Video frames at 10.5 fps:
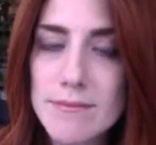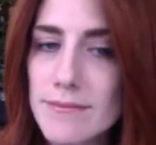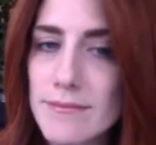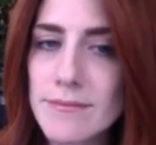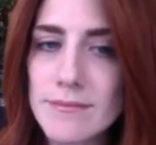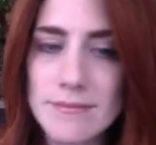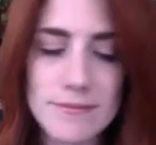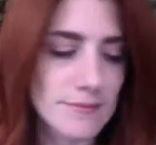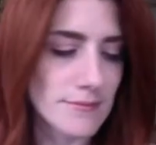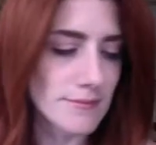All
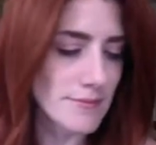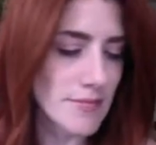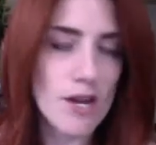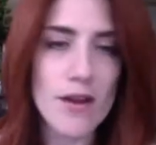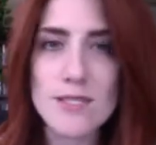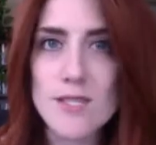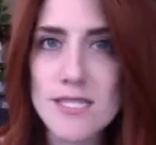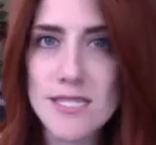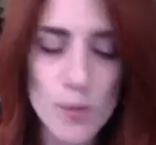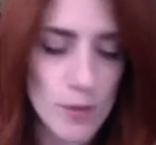right, so let's
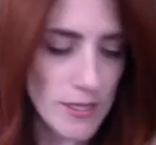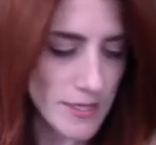see what